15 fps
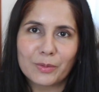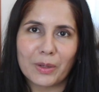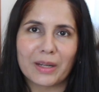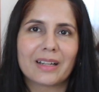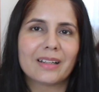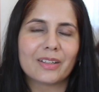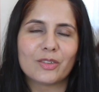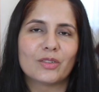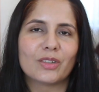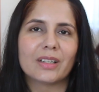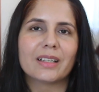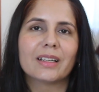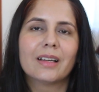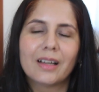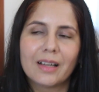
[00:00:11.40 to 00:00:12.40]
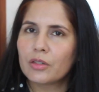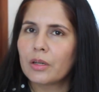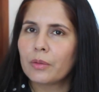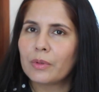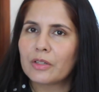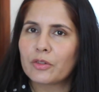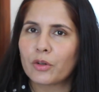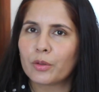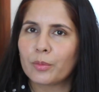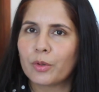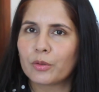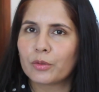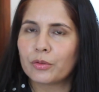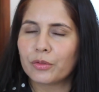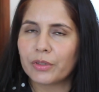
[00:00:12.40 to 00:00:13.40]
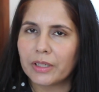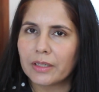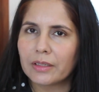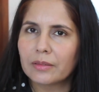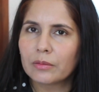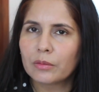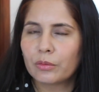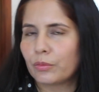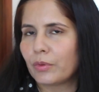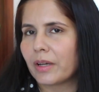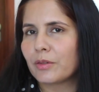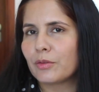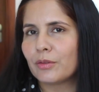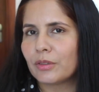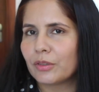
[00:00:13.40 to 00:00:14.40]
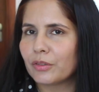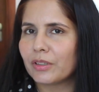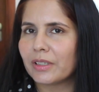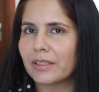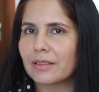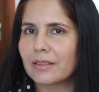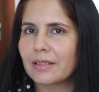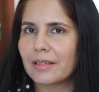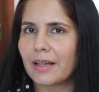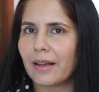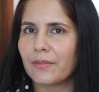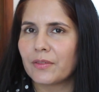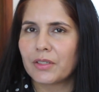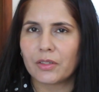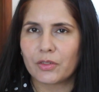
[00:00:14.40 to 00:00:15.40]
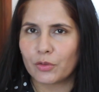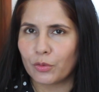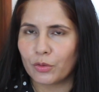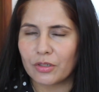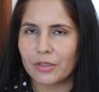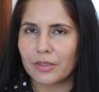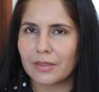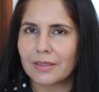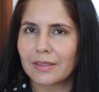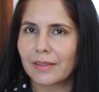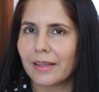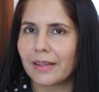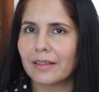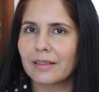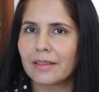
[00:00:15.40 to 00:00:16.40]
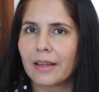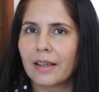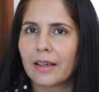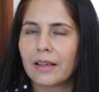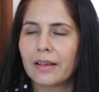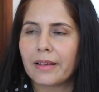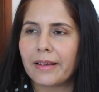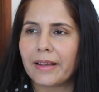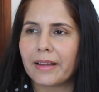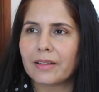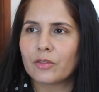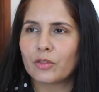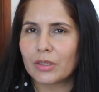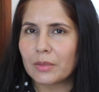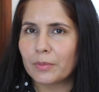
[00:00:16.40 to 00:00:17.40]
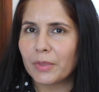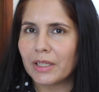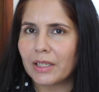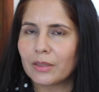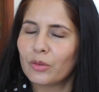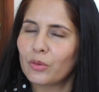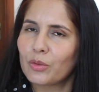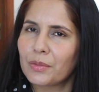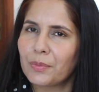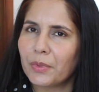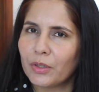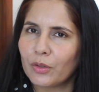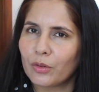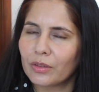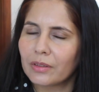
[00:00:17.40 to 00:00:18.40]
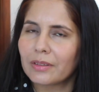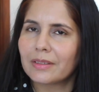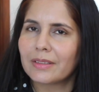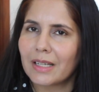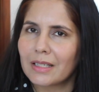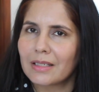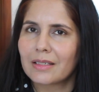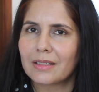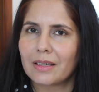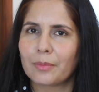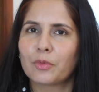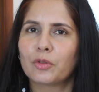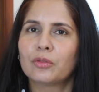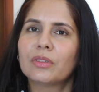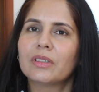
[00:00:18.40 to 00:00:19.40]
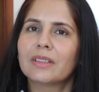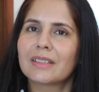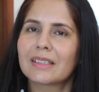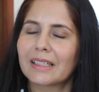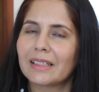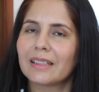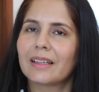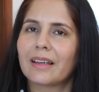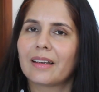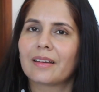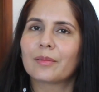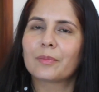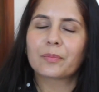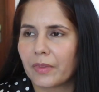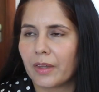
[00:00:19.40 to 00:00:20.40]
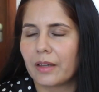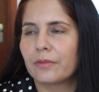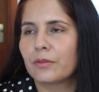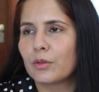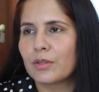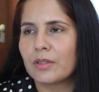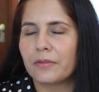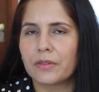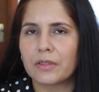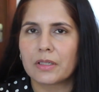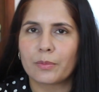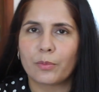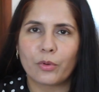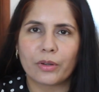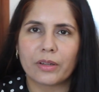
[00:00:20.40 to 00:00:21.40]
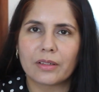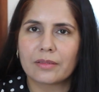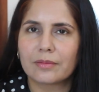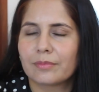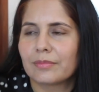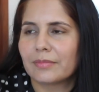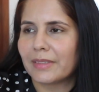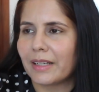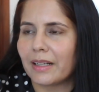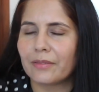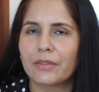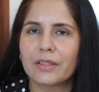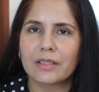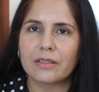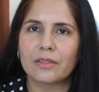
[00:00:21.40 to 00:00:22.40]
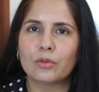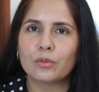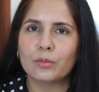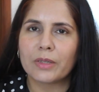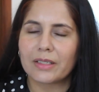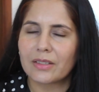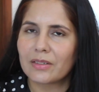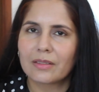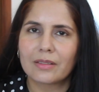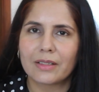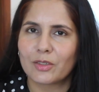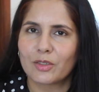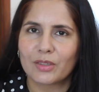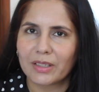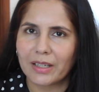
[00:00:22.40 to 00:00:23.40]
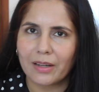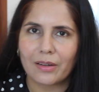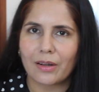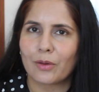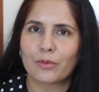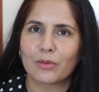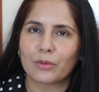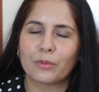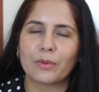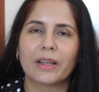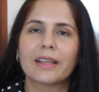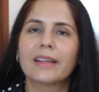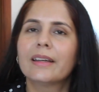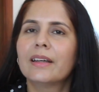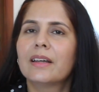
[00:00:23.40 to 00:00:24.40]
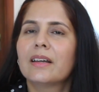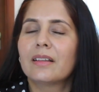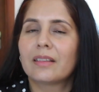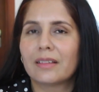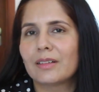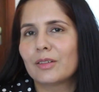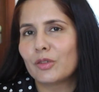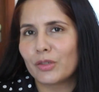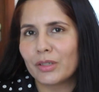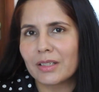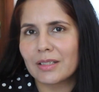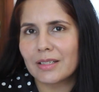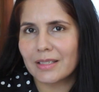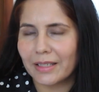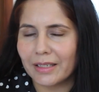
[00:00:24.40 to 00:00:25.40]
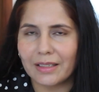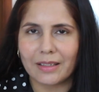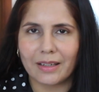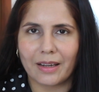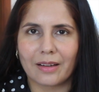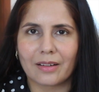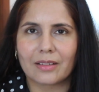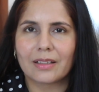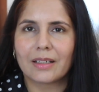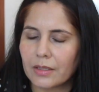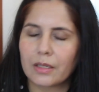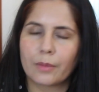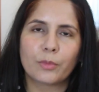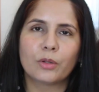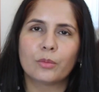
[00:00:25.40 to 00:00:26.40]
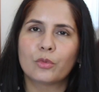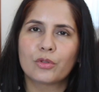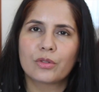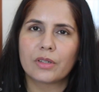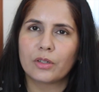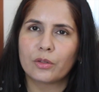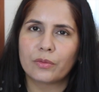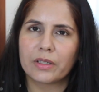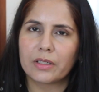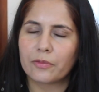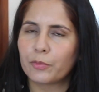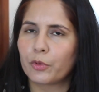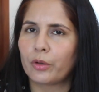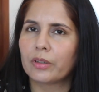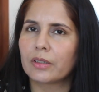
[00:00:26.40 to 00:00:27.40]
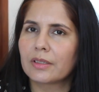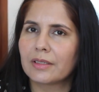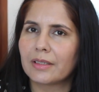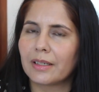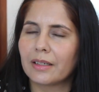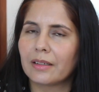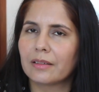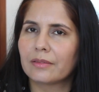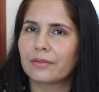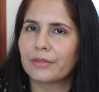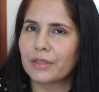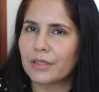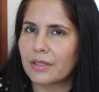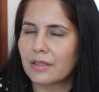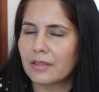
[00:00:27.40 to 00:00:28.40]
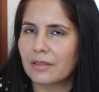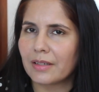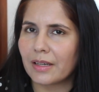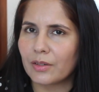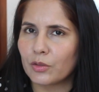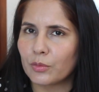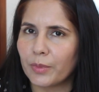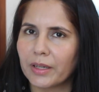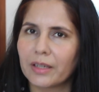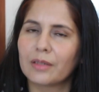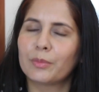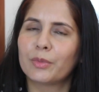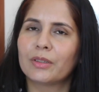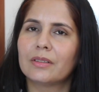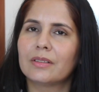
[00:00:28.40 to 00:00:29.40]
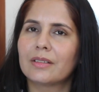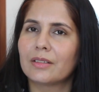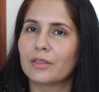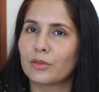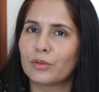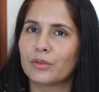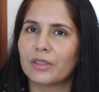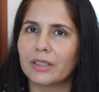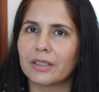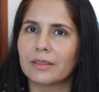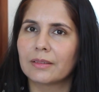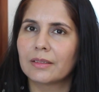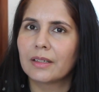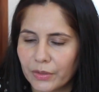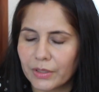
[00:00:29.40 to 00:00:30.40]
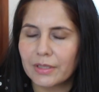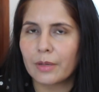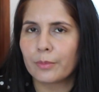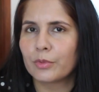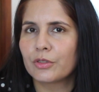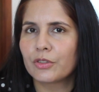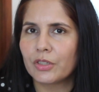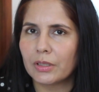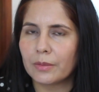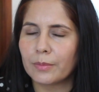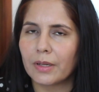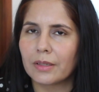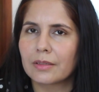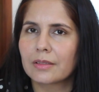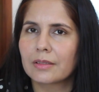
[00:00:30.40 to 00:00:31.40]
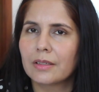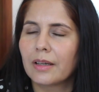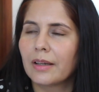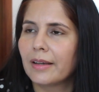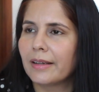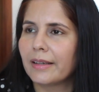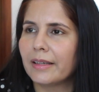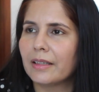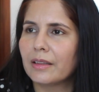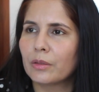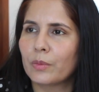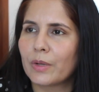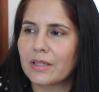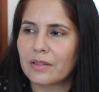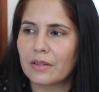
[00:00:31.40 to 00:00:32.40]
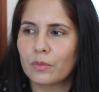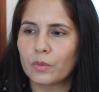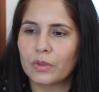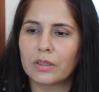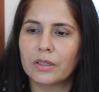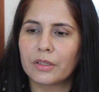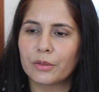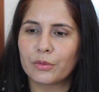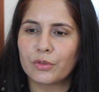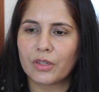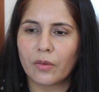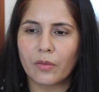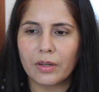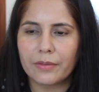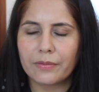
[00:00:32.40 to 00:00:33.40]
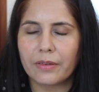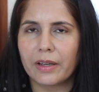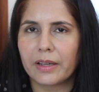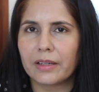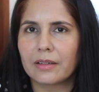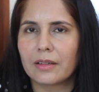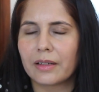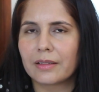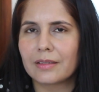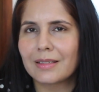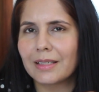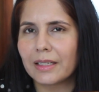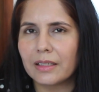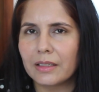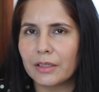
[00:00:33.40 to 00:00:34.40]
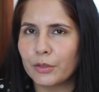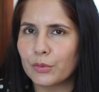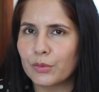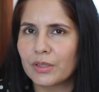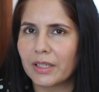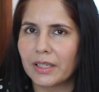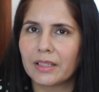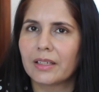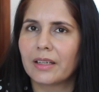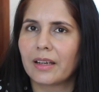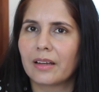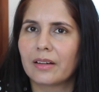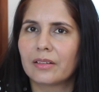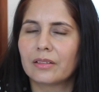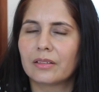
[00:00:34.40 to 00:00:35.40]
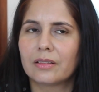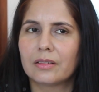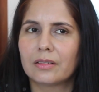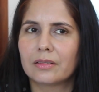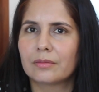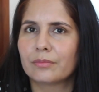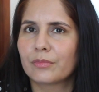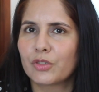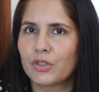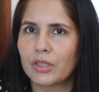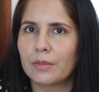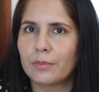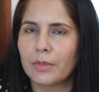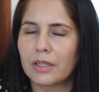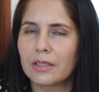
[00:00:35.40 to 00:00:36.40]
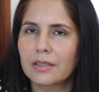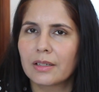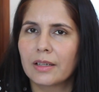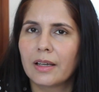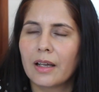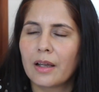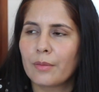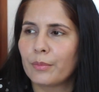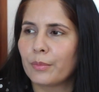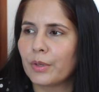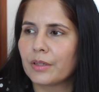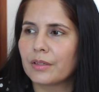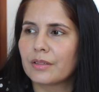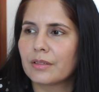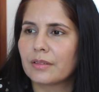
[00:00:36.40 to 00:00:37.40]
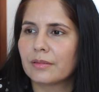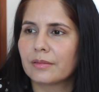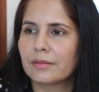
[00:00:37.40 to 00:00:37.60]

quite literally today we'll talk about korea why do the koreans have such gorgeous skin and trust me it goes beyond the 10 step korean skincare of course the first point the elephant in the room let's let's just get it out of the way the korean skincare some of the most innovative products they first tend to make an appearance in korea for example sheet masks in the western world you generally find like a single use skincare uh, sheet mask but